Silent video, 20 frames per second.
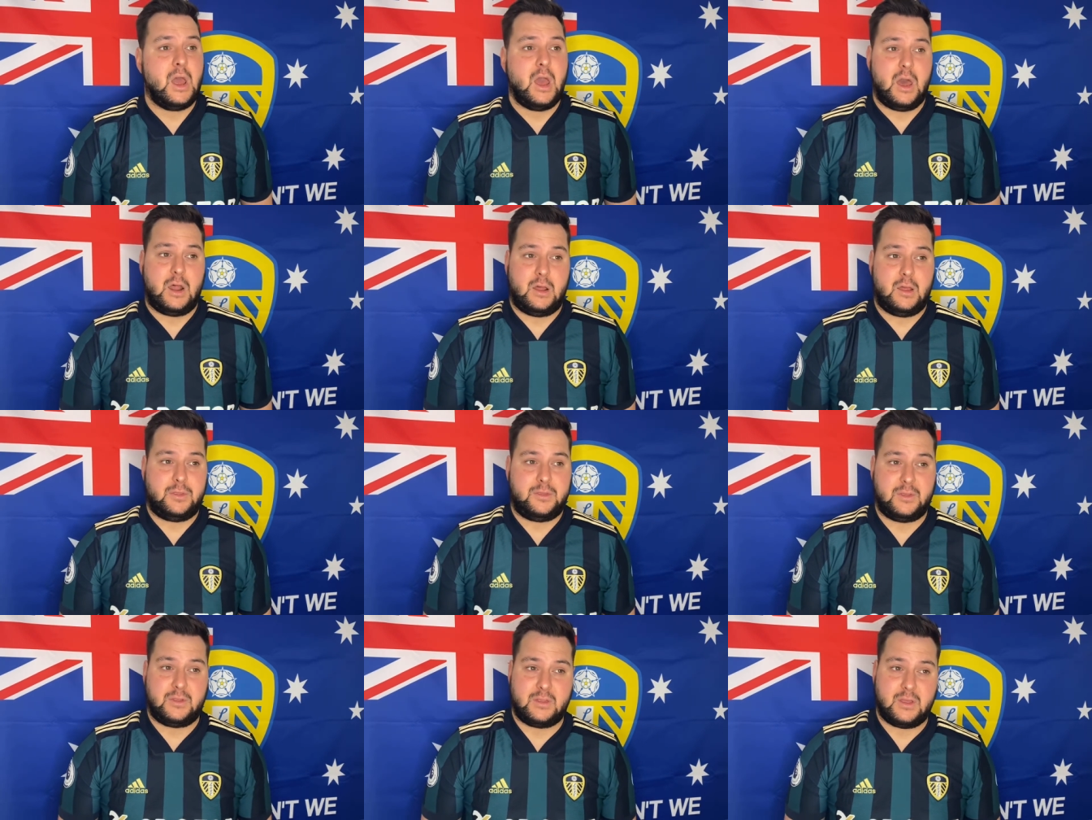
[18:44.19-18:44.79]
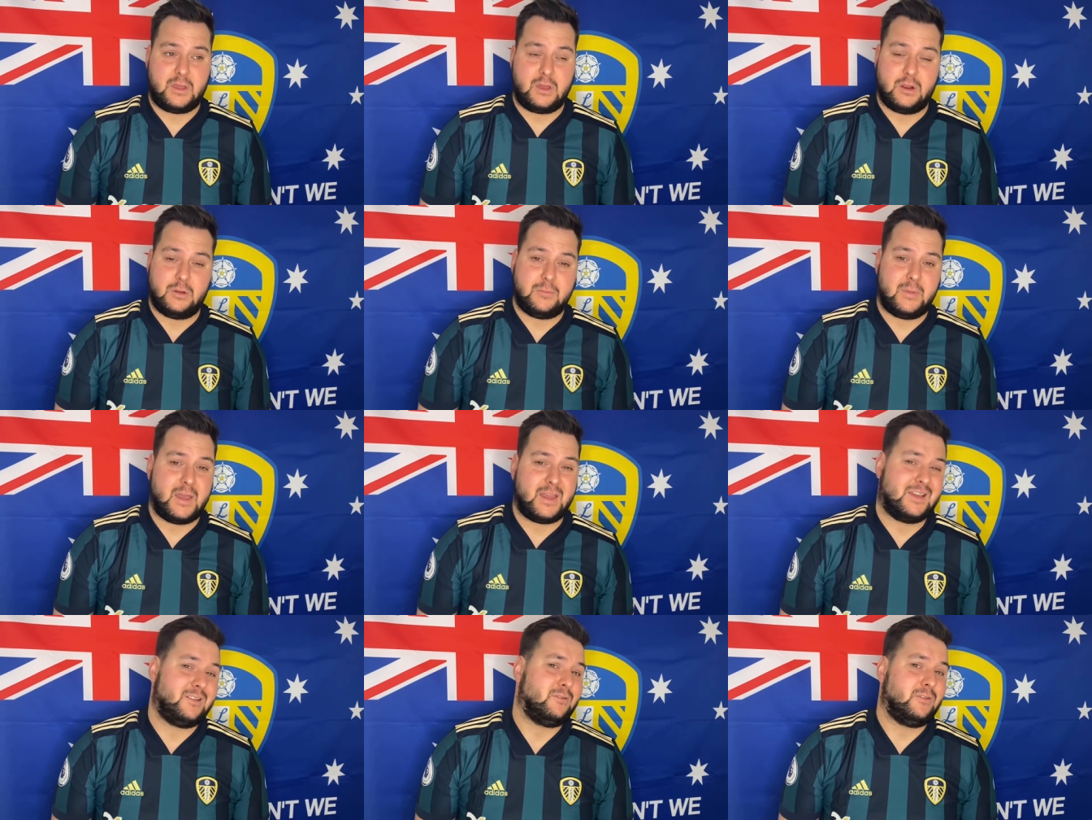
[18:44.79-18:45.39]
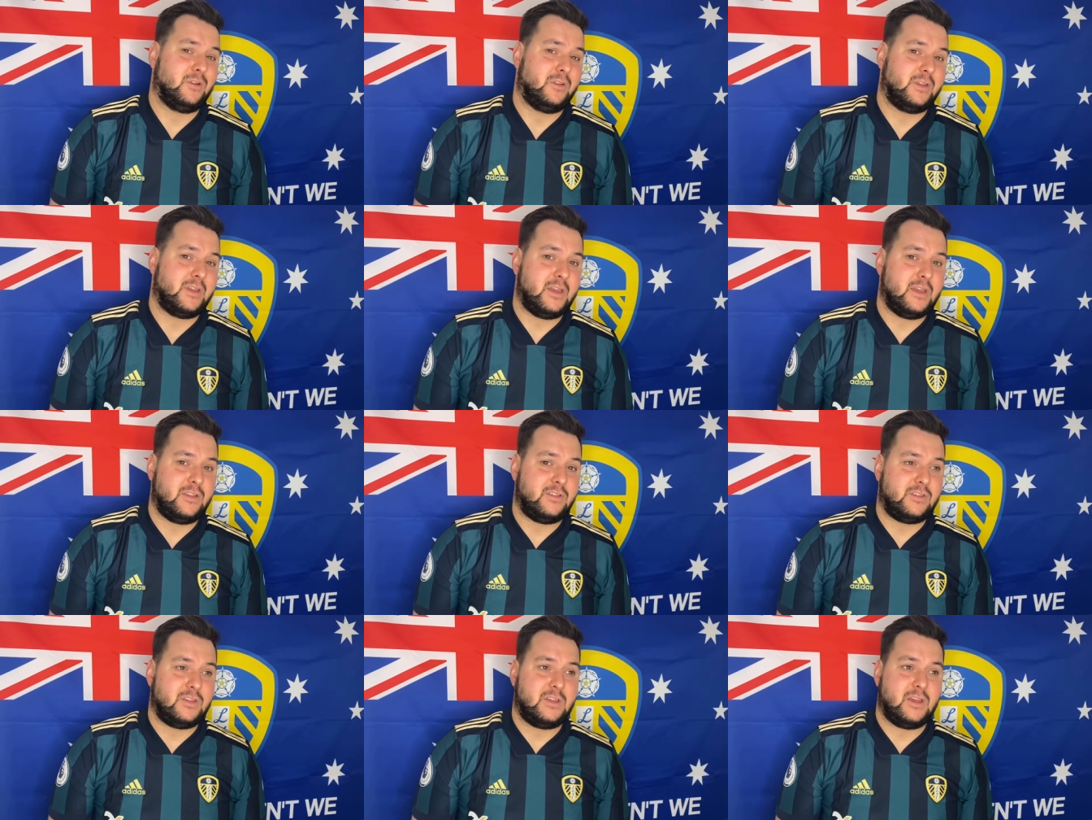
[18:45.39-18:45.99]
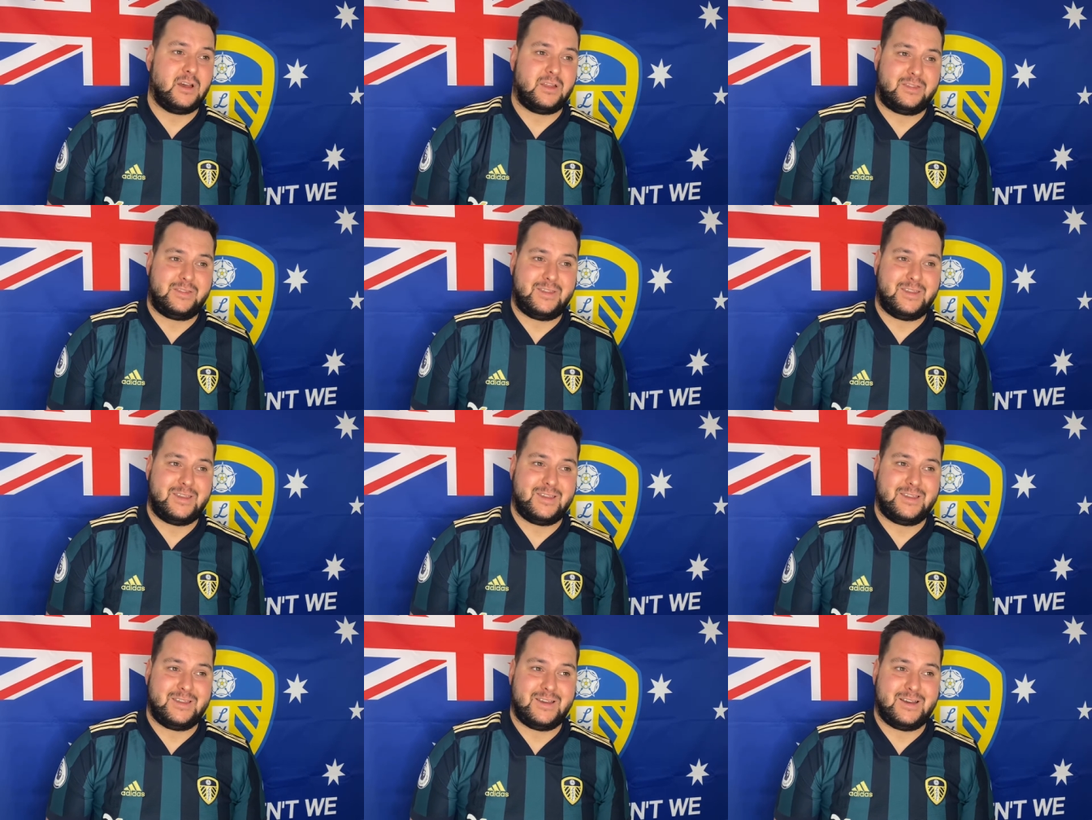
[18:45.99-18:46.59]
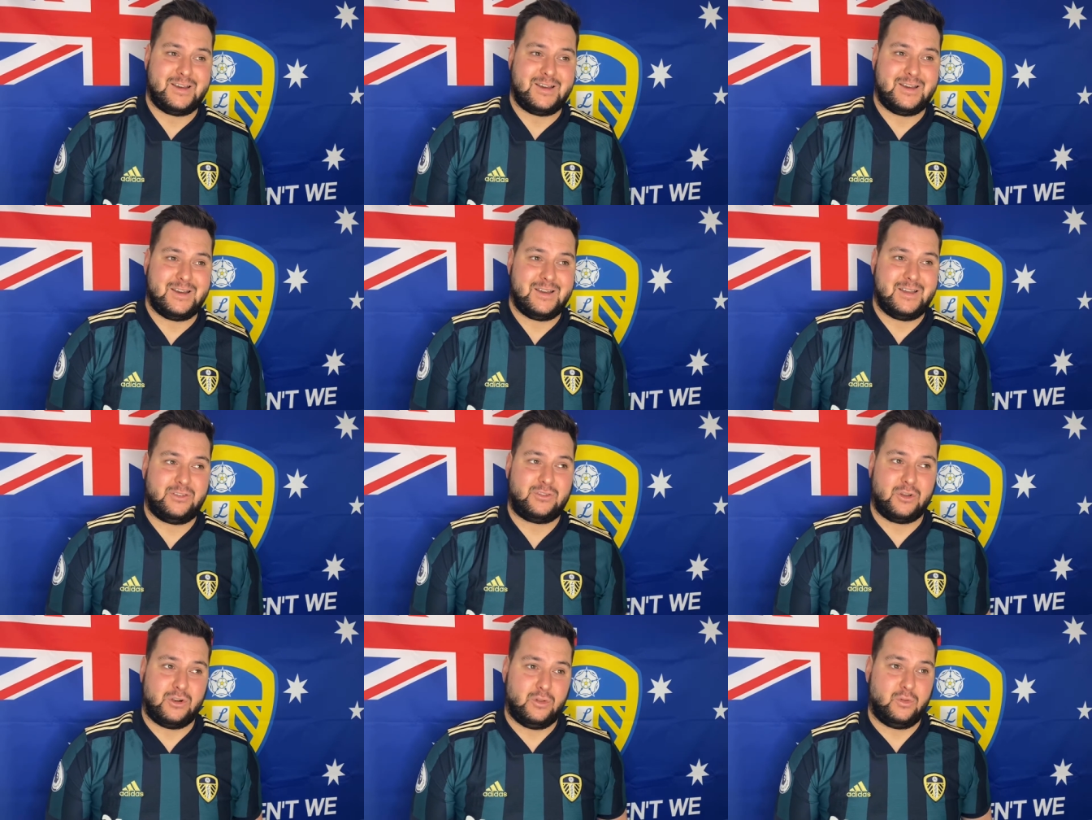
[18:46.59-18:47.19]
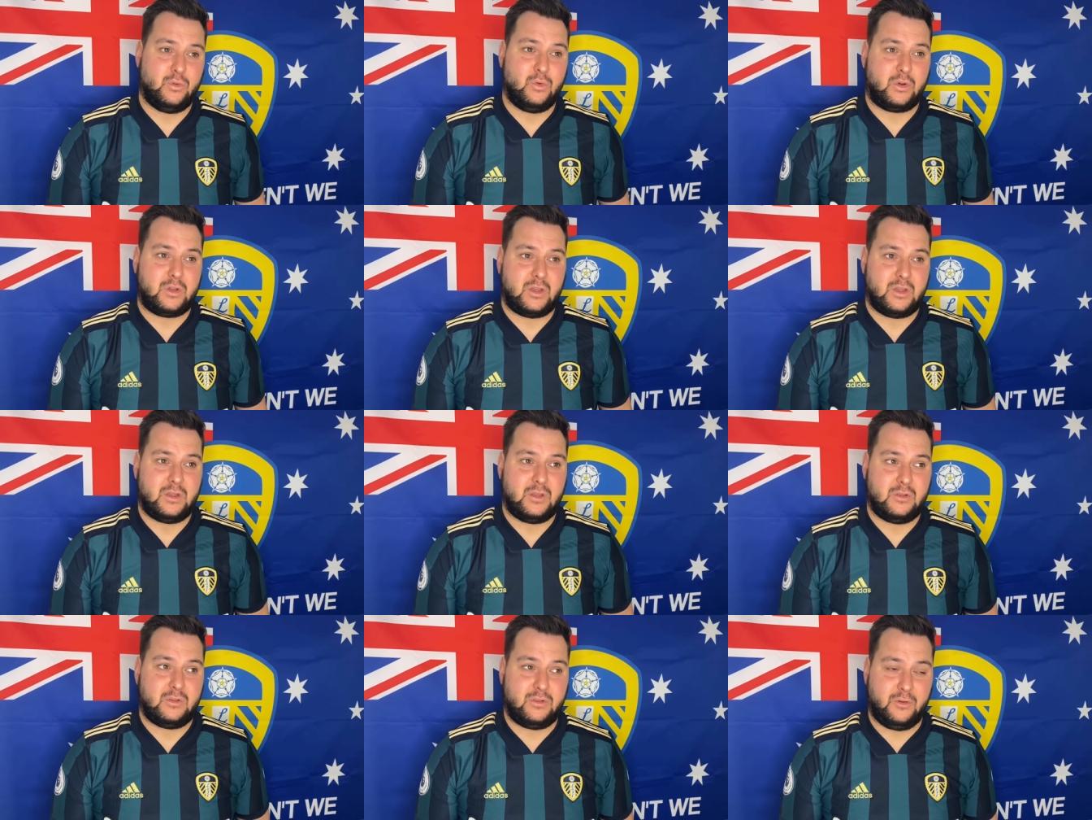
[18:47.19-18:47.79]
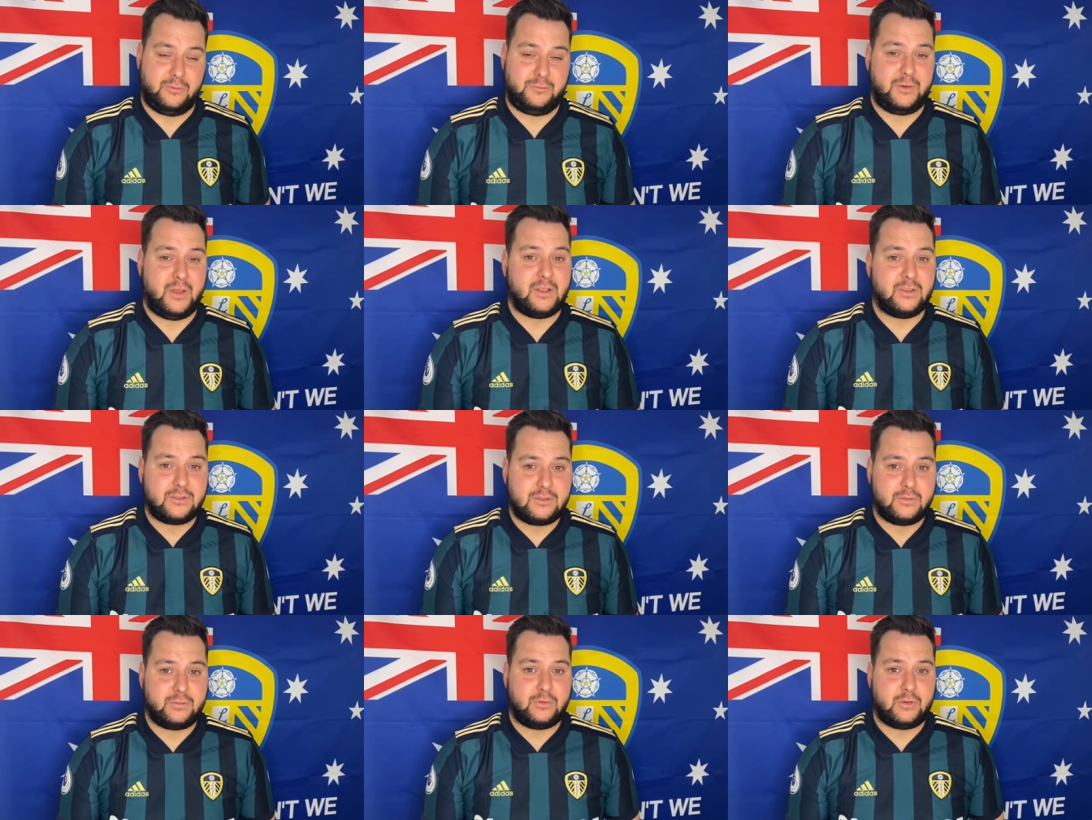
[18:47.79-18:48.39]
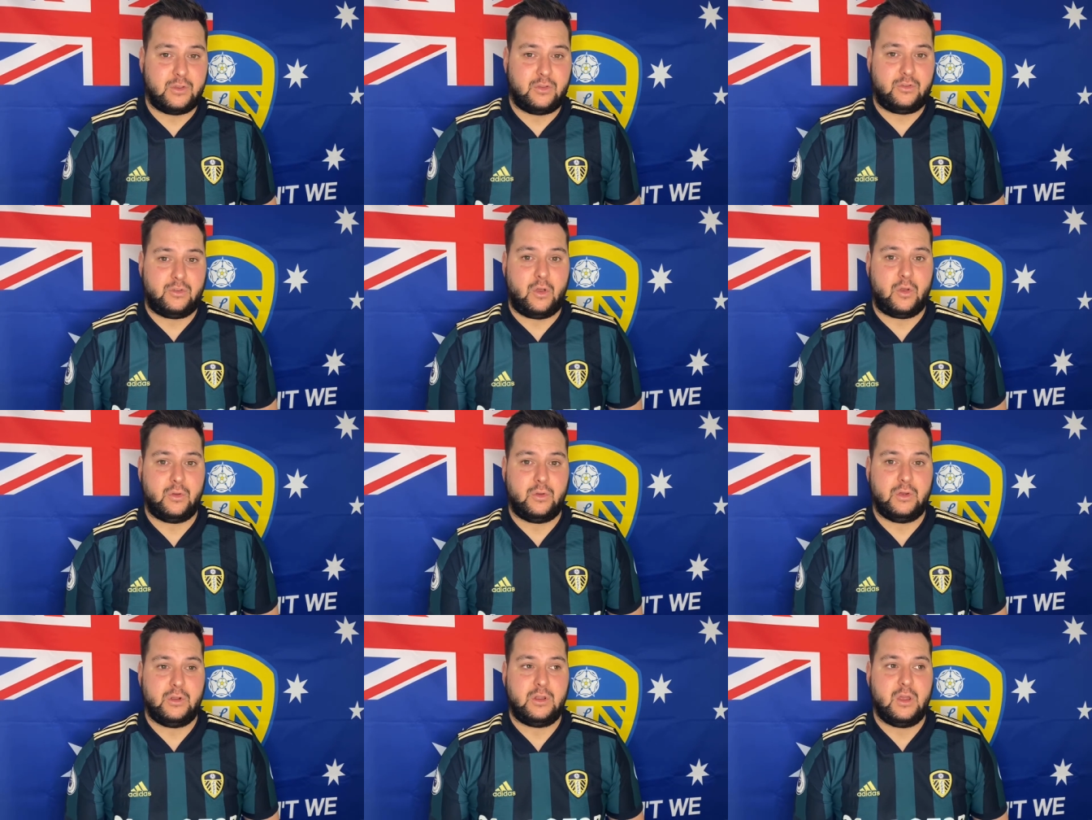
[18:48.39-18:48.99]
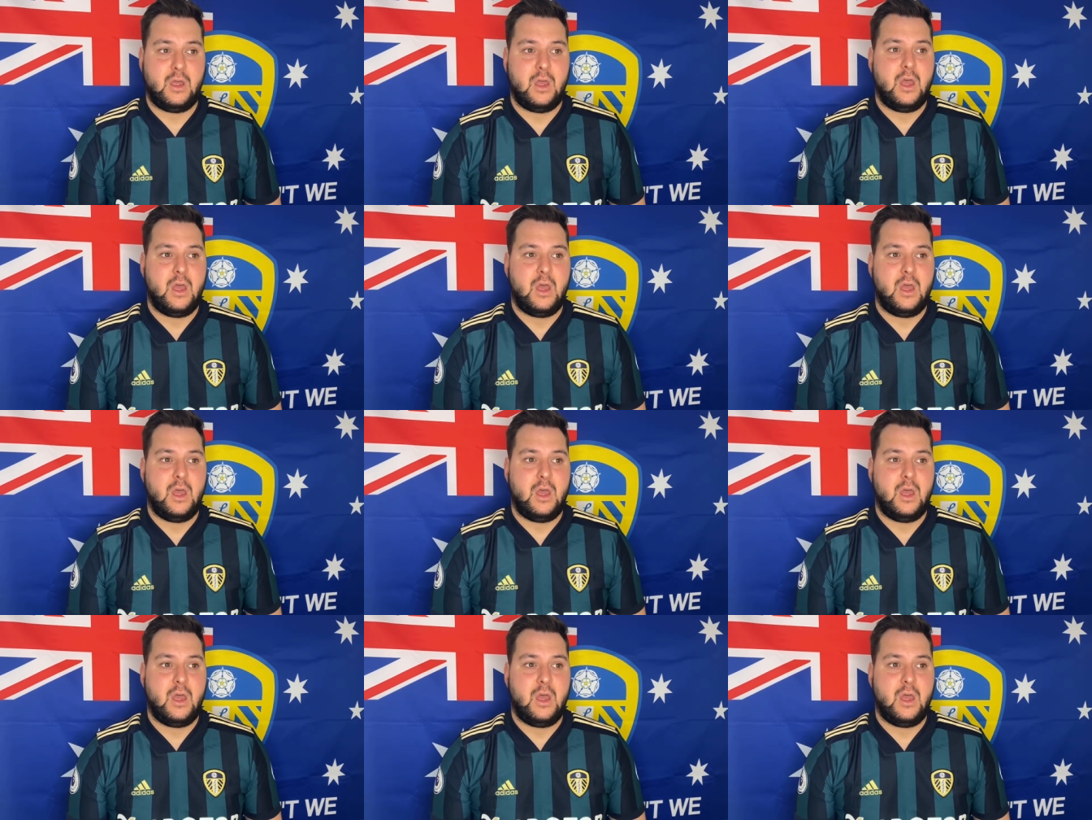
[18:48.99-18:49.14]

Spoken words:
And I think they're going to make it really easy. I think it's going to look defensively solid.